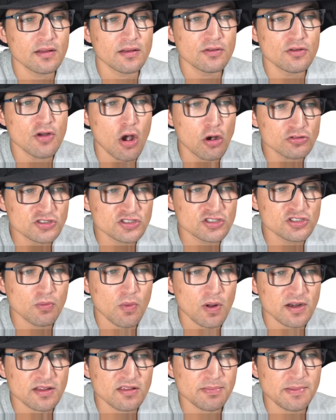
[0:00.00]
notes you
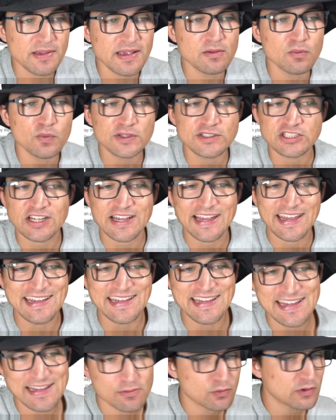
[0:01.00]
want it to be in, which
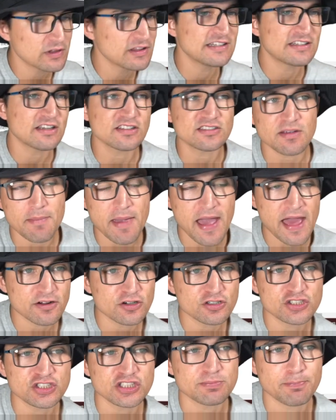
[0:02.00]
key. It really doesn't
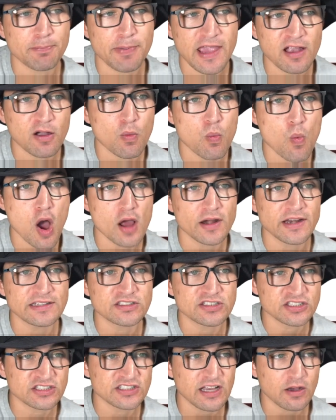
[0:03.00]
matter. Just pick one and
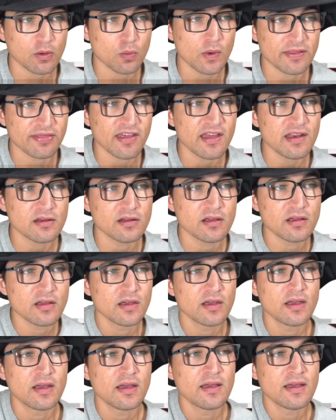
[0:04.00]
stick with it.
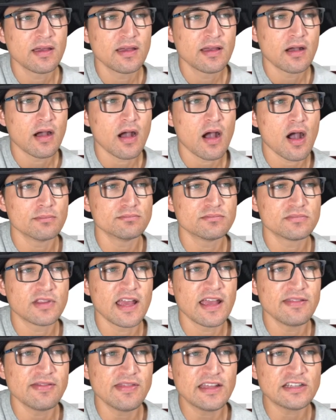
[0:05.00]

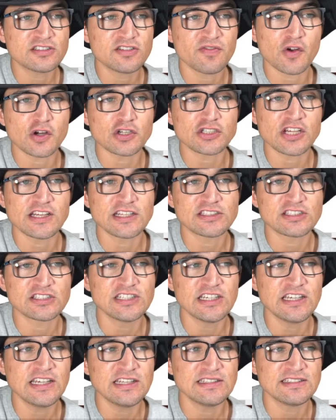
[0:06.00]
In this version, it's
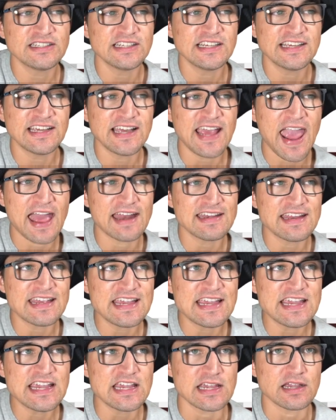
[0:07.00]
C, D, and
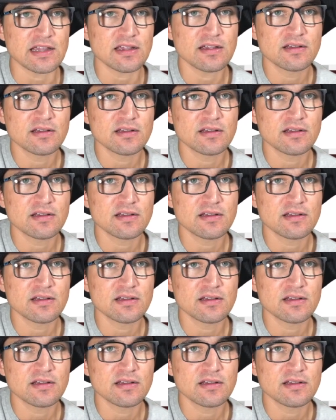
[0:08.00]
E.